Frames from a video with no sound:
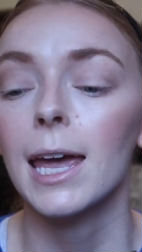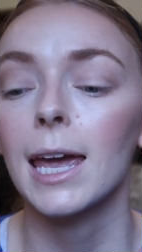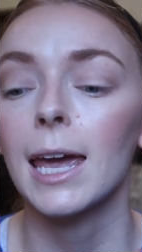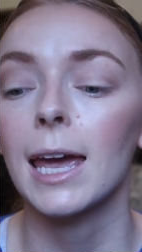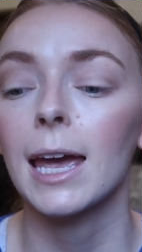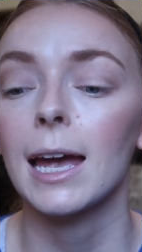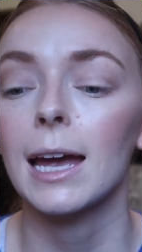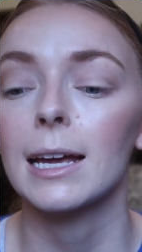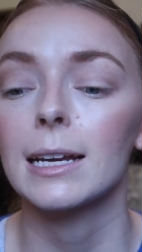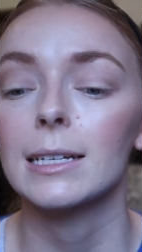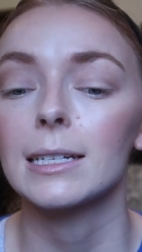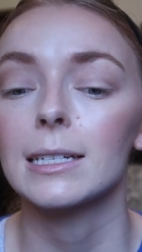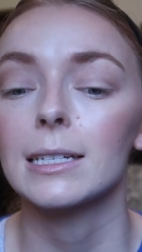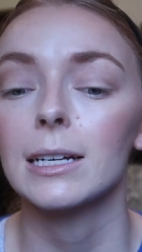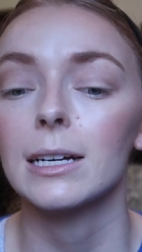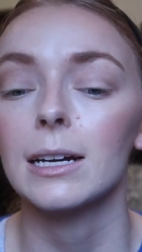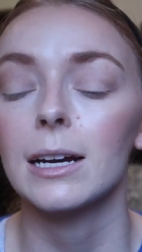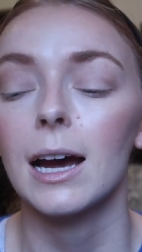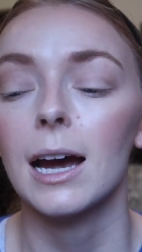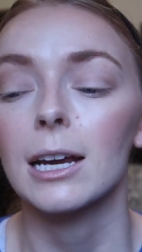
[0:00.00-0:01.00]
and
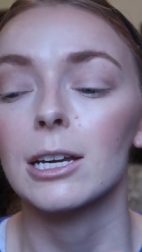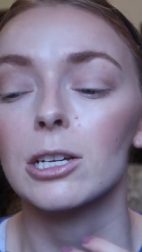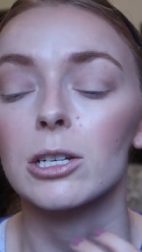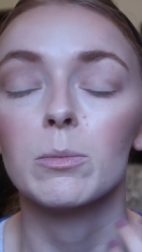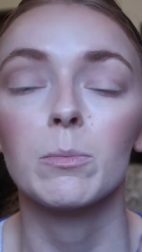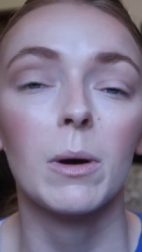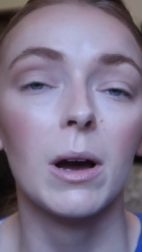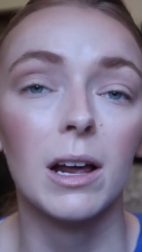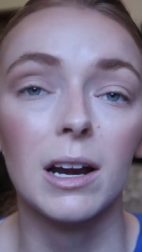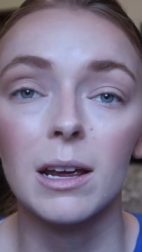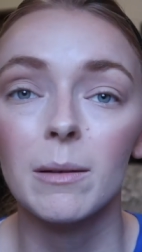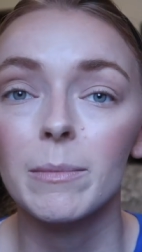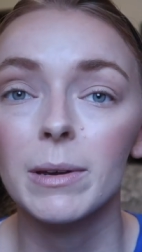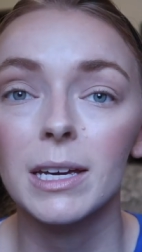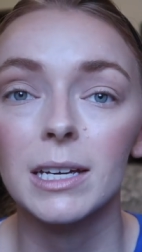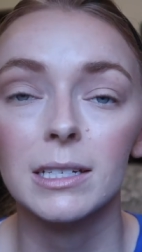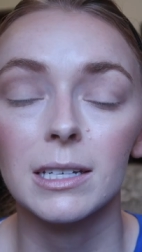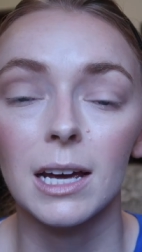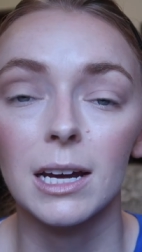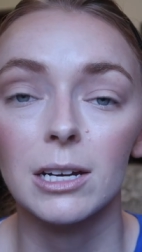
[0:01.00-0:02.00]
I just bought it
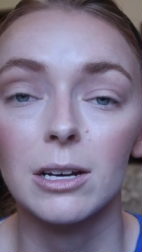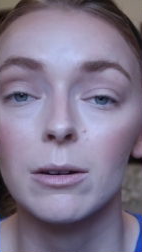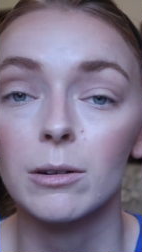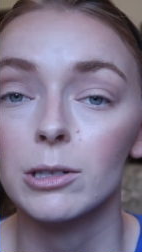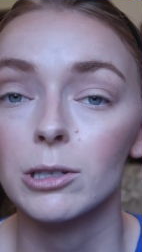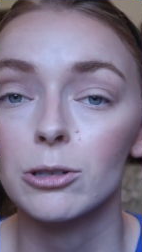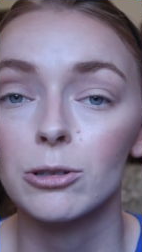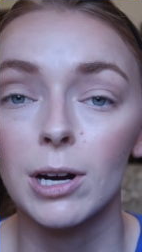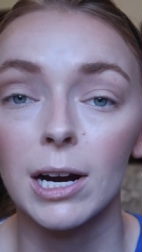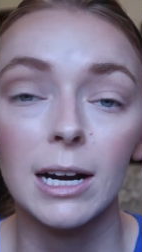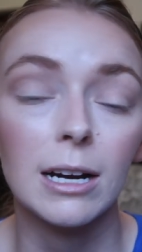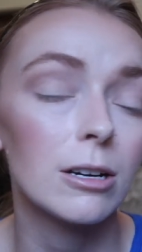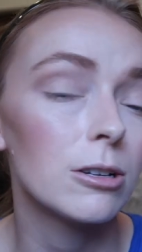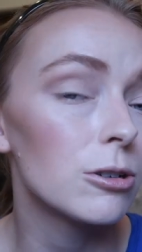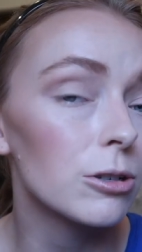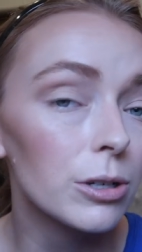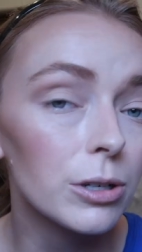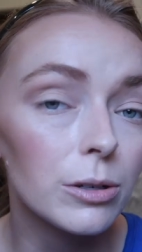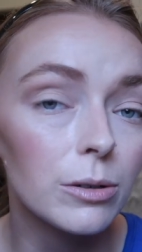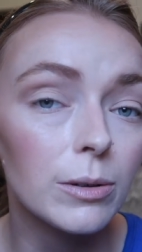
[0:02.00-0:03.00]
because I know it's tried and
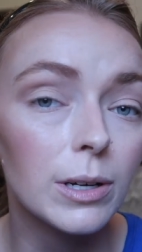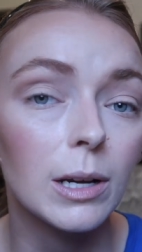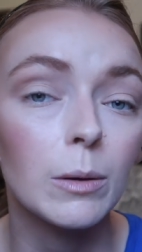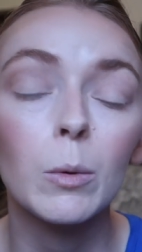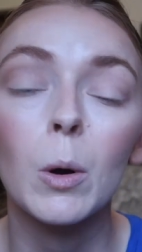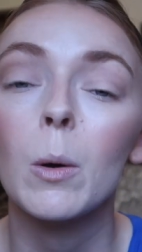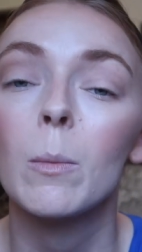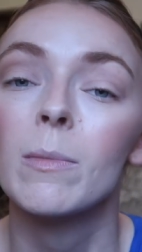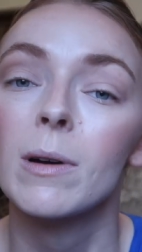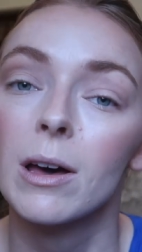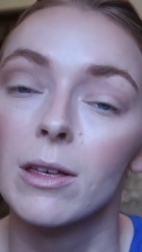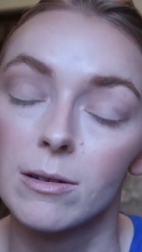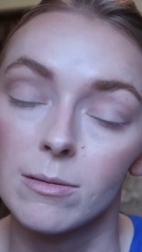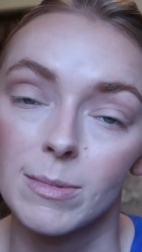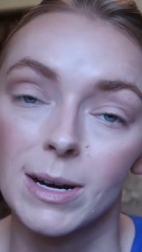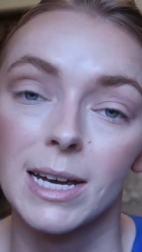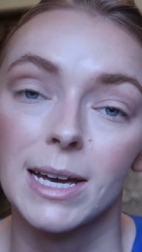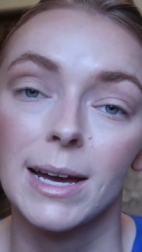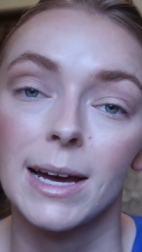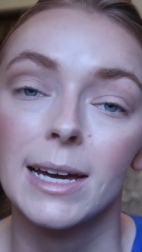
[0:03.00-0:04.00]
true and it won't bother
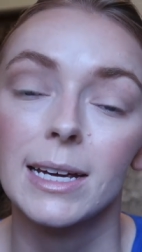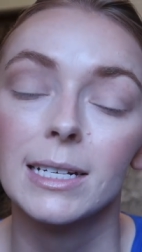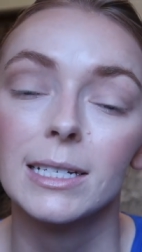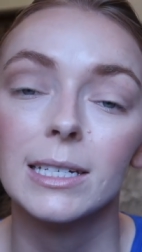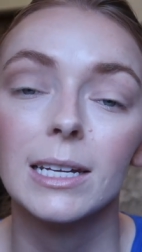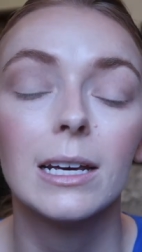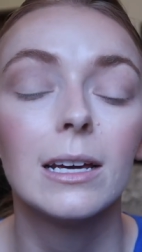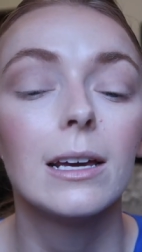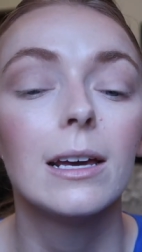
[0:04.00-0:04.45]
my eyes.